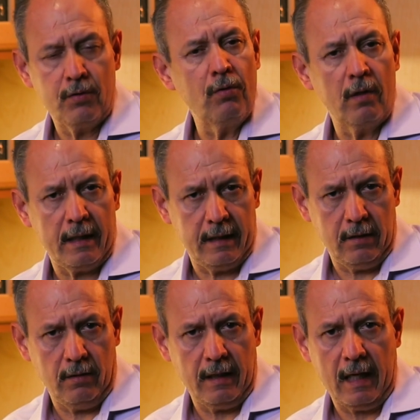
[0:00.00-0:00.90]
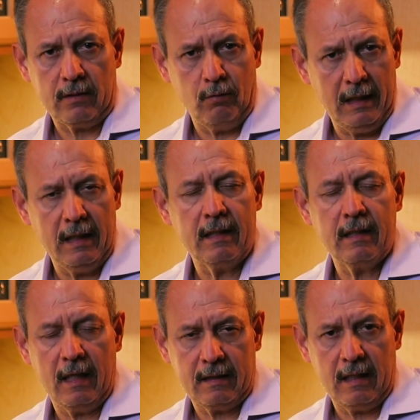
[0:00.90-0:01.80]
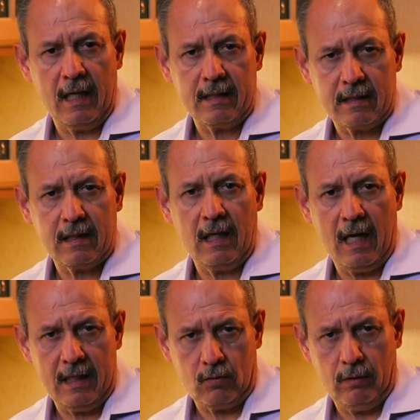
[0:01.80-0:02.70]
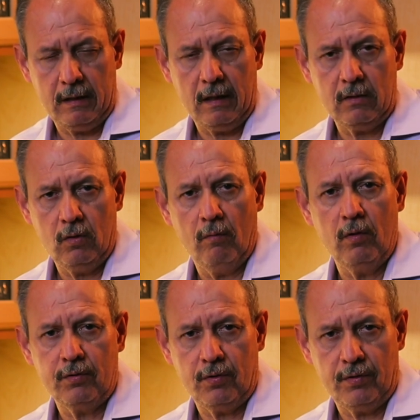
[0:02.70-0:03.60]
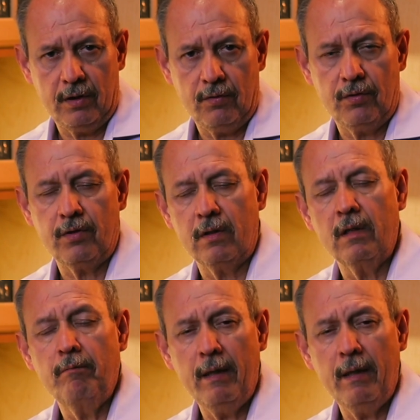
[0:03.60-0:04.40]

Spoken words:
You already know that. We learned that last class with that double substitution.